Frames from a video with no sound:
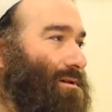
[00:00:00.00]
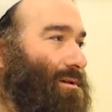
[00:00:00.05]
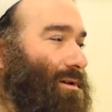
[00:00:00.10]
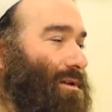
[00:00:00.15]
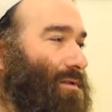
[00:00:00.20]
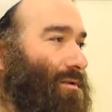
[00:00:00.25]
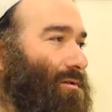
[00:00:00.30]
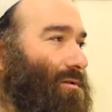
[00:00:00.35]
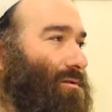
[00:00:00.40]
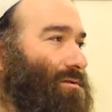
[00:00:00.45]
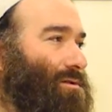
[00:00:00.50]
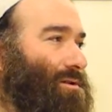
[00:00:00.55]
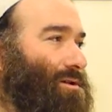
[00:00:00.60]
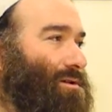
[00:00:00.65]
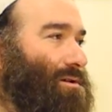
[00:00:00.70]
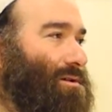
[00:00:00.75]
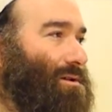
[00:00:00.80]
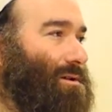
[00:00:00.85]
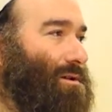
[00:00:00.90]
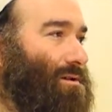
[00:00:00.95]
It
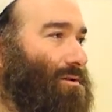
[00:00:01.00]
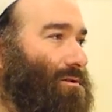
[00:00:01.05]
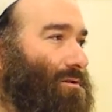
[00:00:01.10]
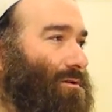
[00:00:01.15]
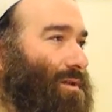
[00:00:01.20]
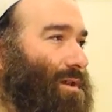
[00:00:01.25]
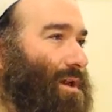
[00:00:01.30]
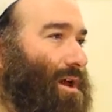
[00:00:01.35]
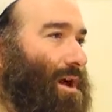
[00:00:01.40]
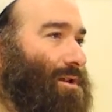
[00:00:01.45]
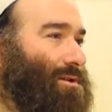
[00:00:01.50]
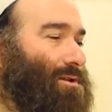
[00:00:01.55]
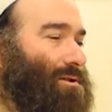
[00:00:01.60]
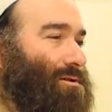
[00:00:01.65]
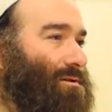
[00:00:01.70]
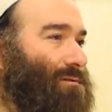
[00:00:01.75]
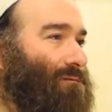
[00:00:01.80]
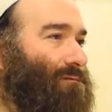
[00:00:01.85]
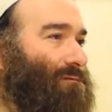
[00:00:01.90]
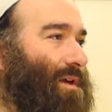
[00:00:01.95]
learns early on certain